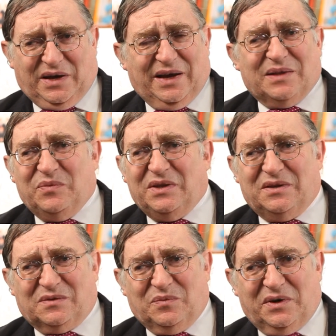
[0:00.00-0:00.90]
I had meat
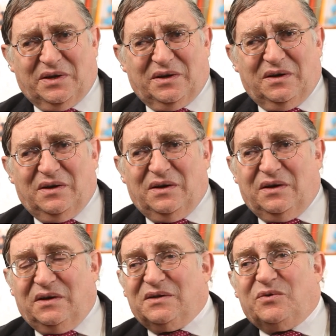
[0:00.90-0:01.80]
this morning.
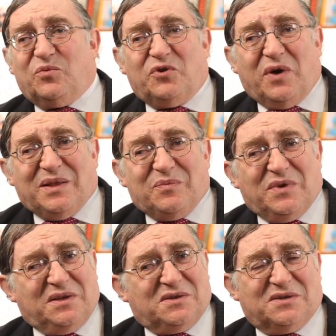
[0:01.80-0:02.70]
I said, well, you had
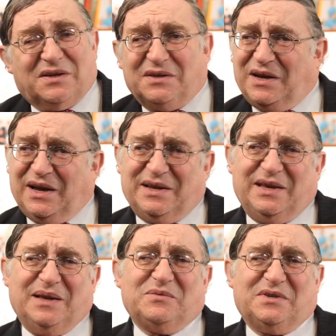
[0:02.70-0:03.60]
meat? She said, yeah, I had a
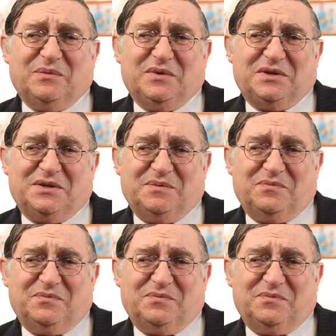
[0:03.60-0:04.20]
ham sandwich.